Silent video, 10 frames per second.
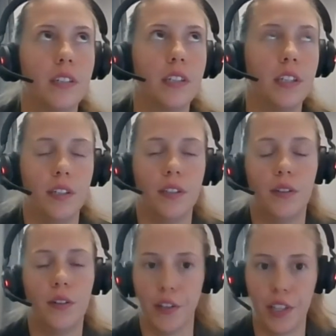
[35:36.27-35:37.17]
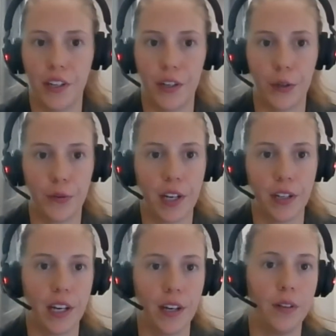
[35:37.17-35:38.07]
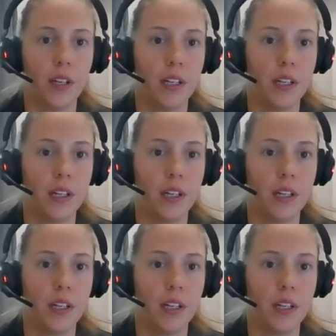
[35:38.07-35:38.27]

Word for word: in Ontario right now.